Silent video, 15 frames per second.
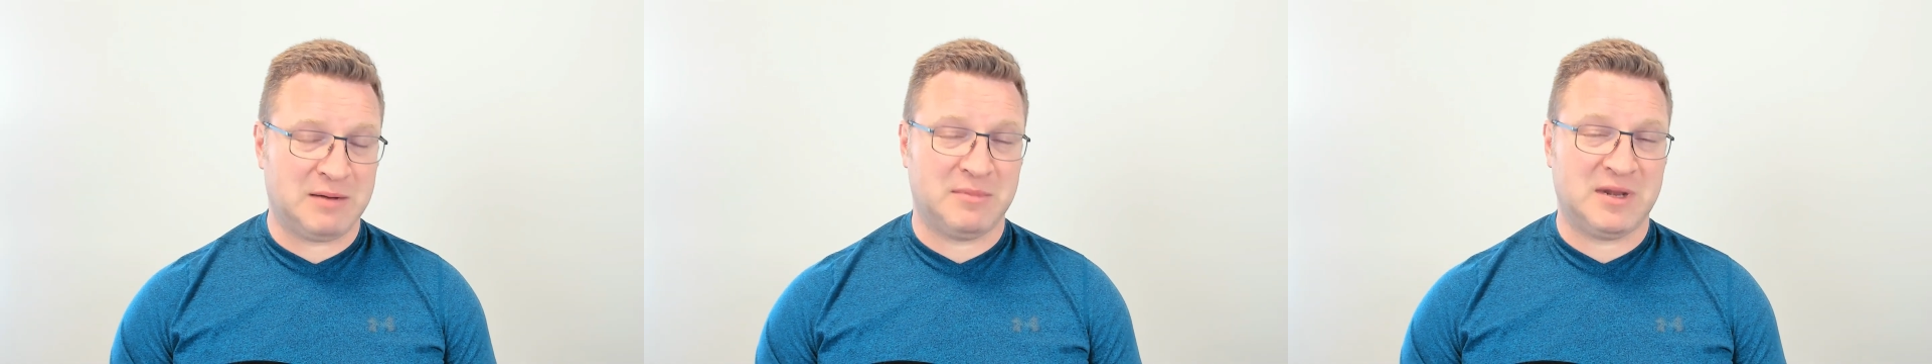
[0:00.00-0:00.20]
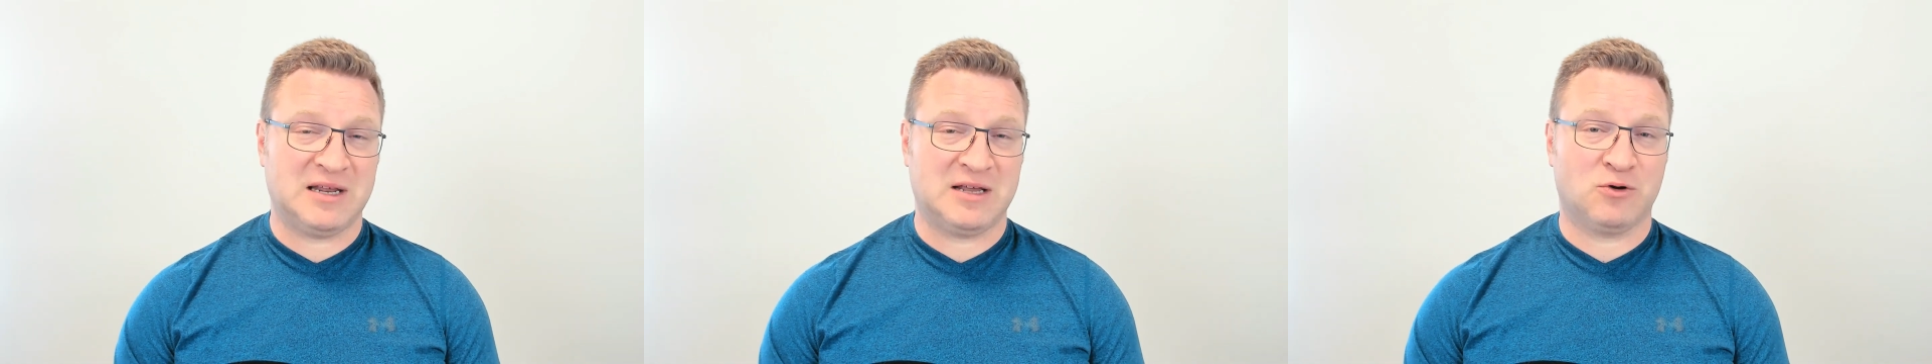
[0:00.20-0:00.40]

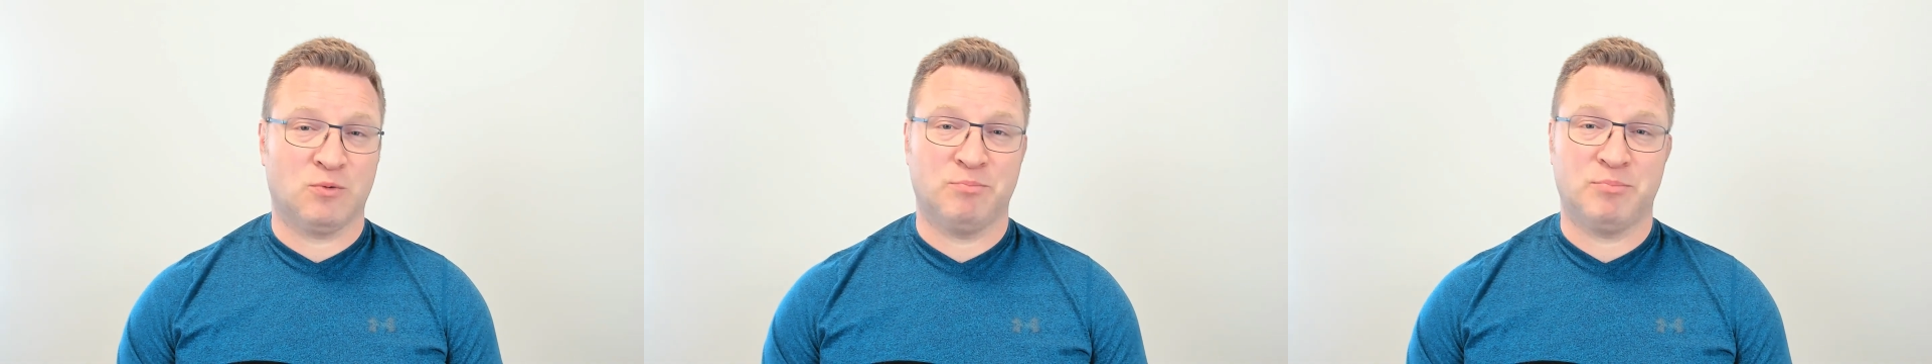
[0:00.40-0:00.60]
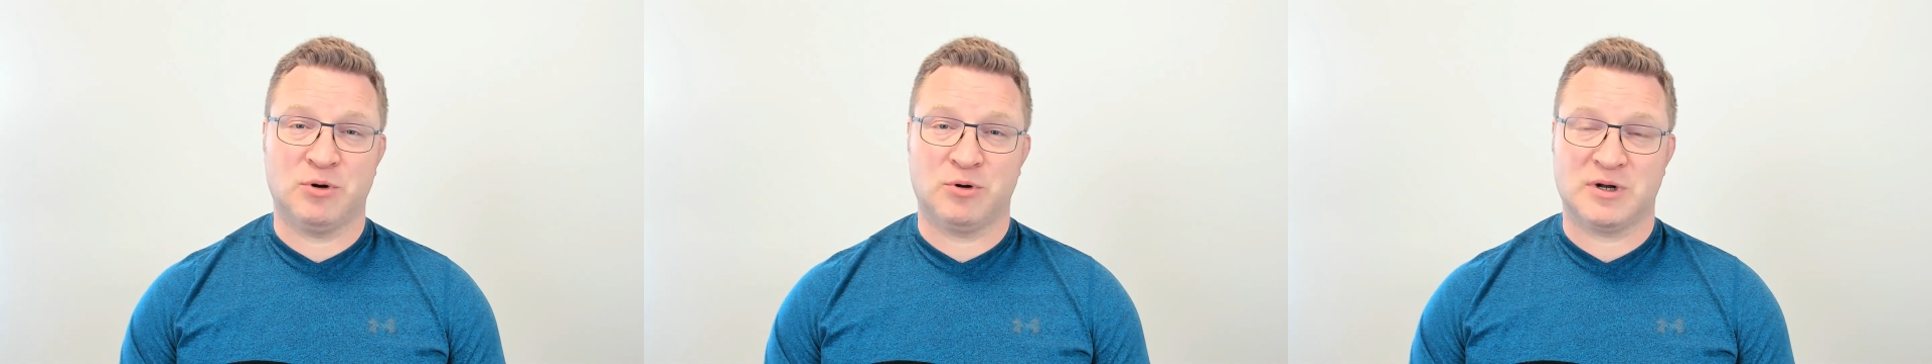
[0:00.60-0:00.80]
many
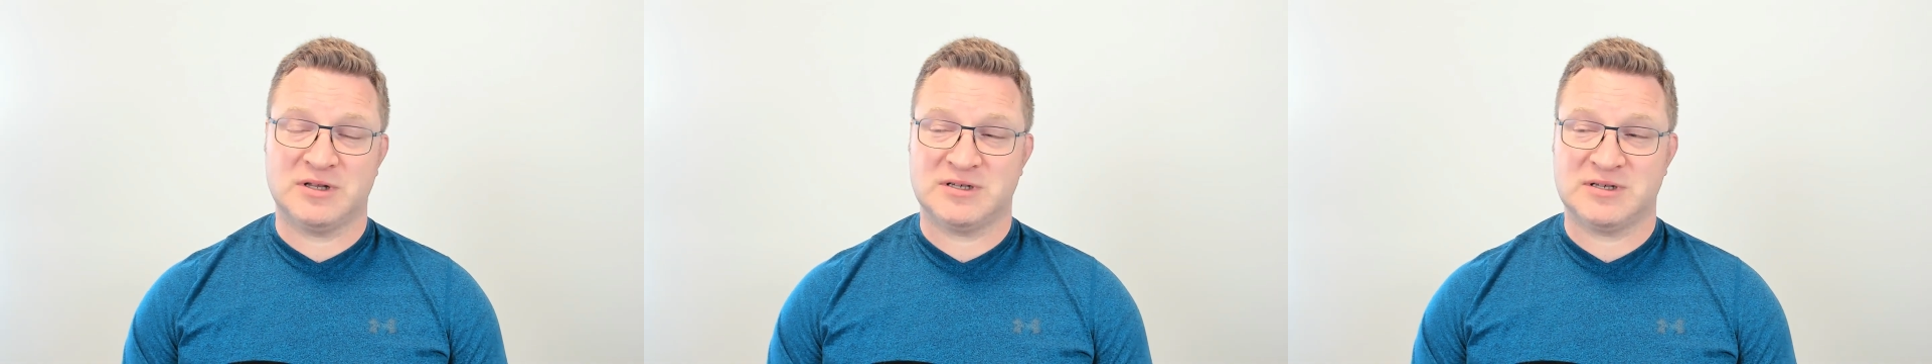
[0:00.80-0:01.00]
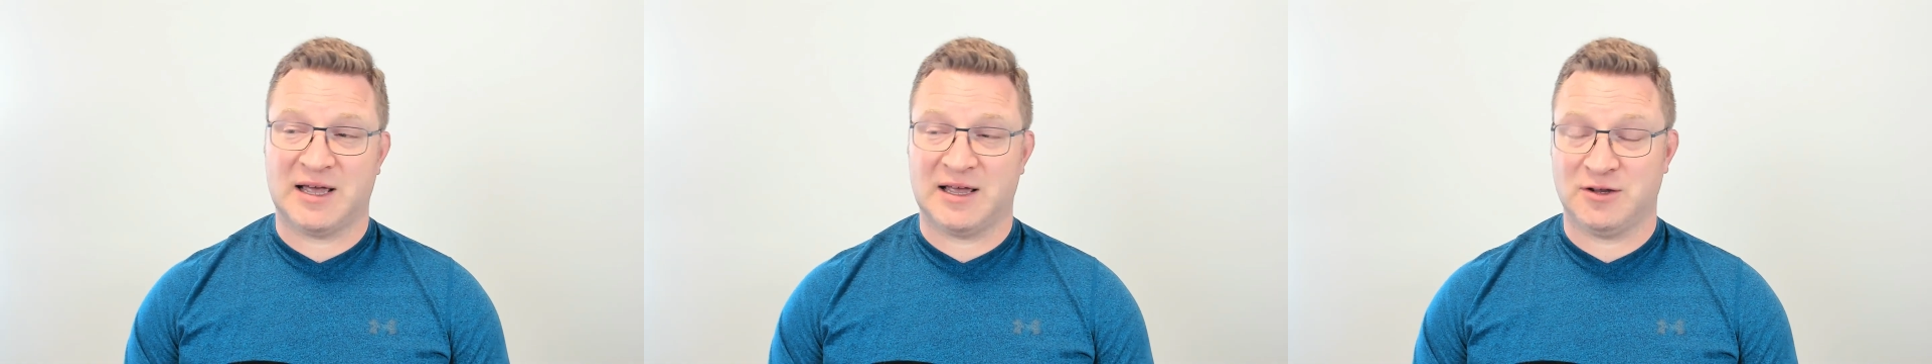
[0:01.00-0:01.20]

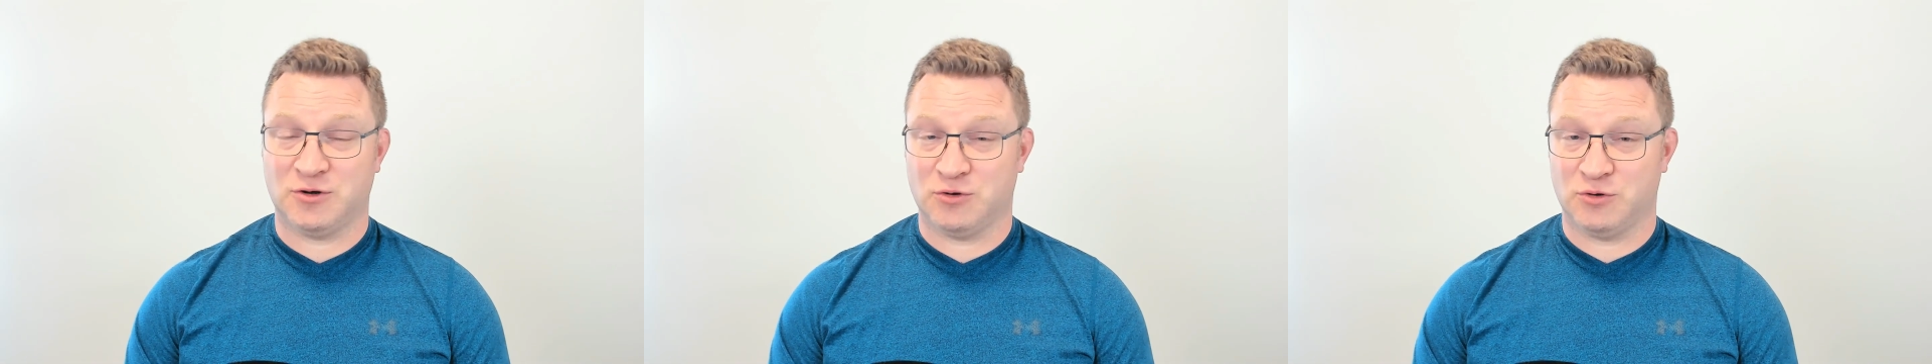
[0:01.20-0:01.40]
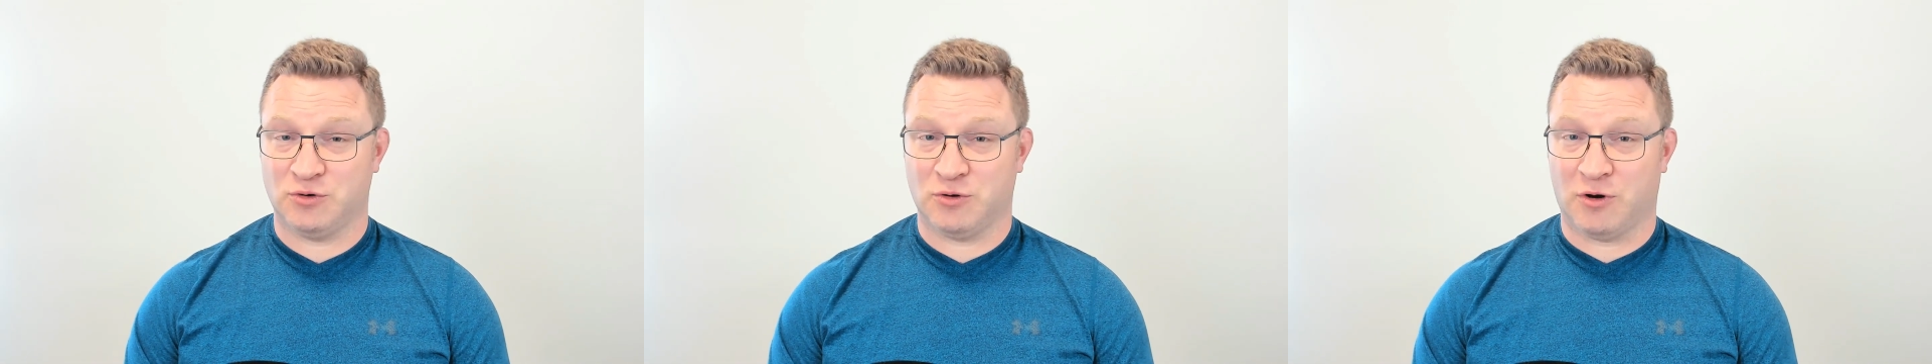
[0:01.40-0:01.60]
components that
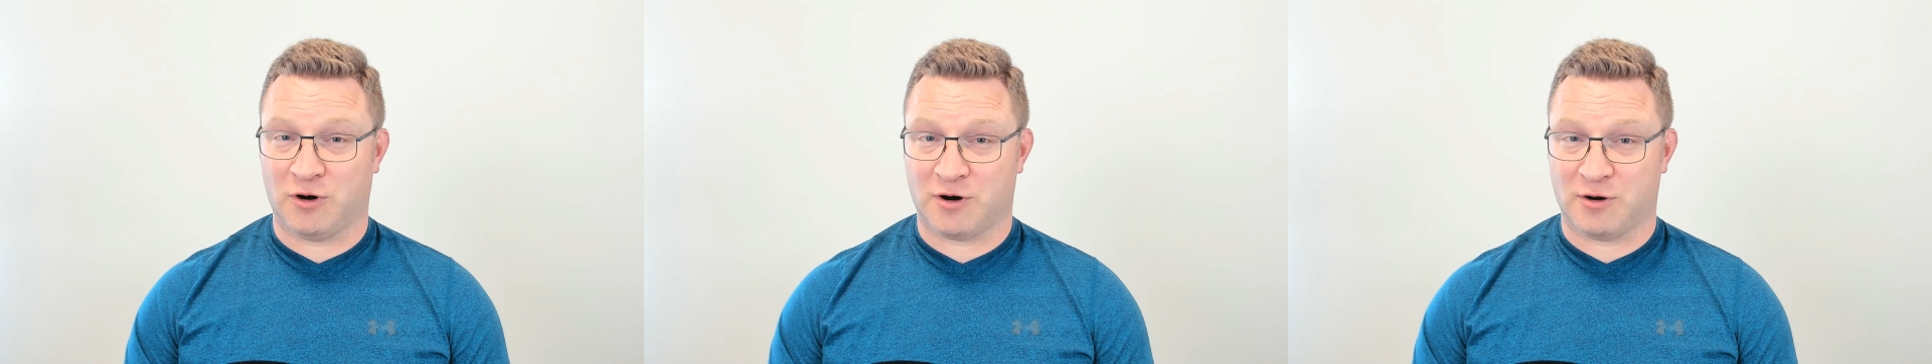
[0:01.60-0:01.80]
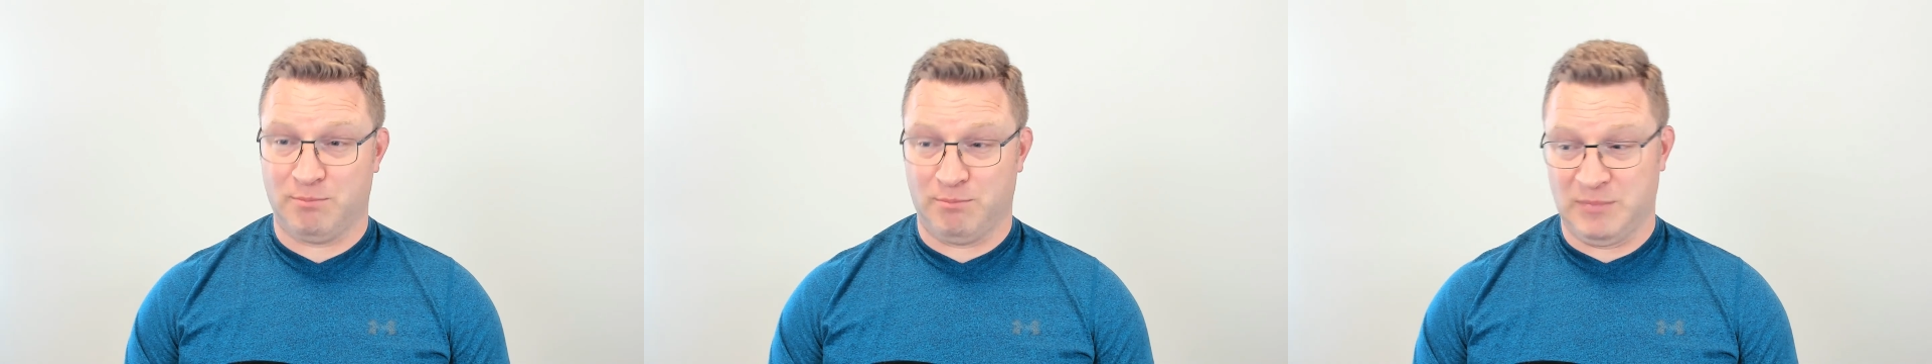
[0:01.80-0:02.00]
you
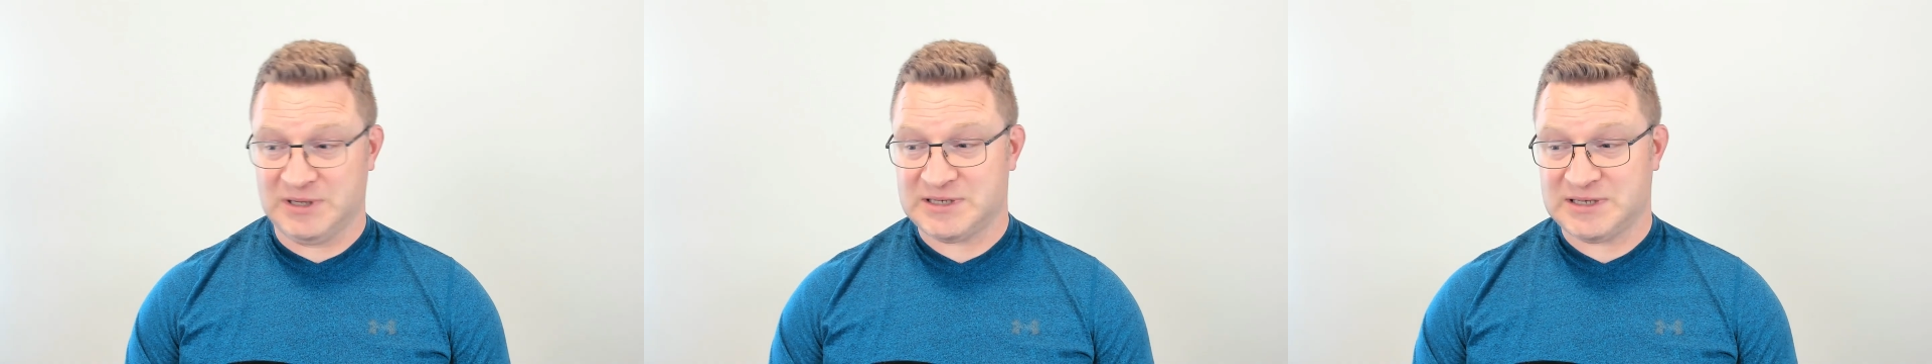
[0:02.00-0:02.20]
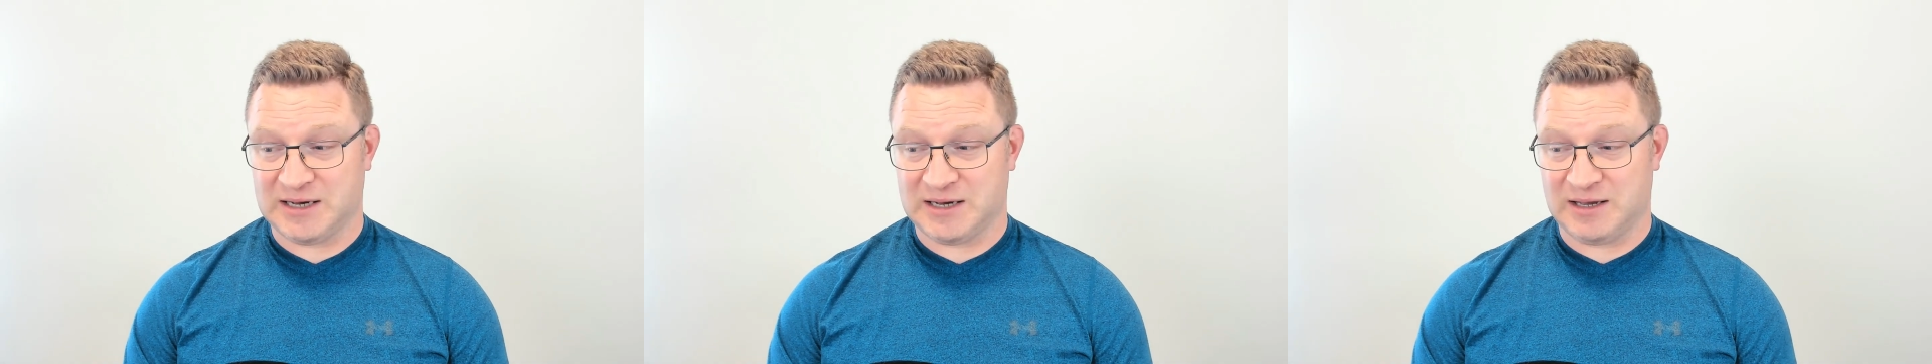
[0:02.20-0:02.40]
are
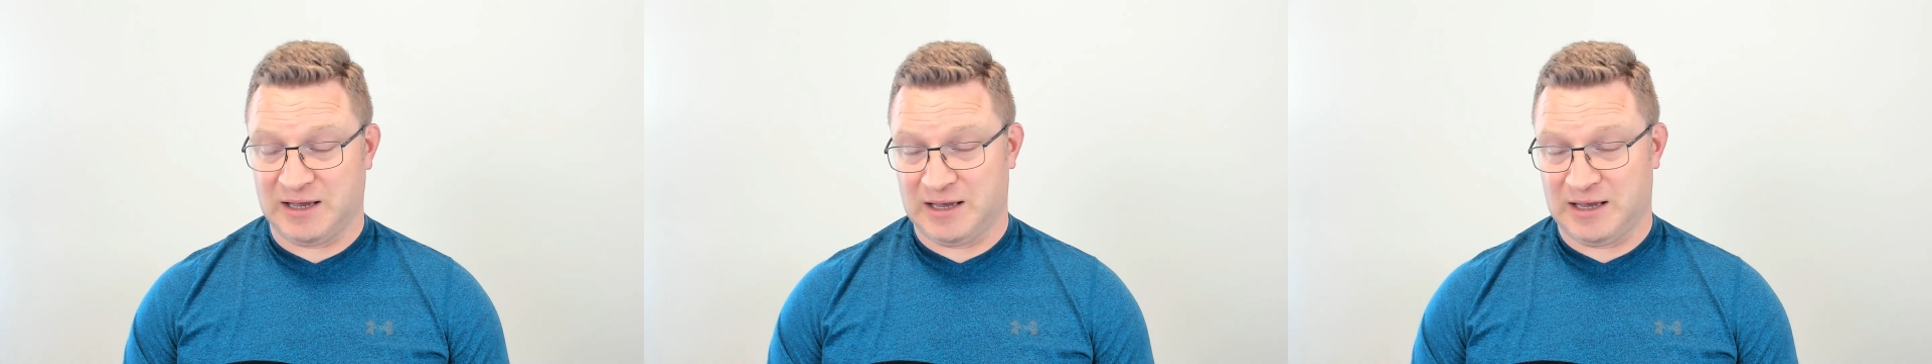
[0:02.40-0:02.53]
missing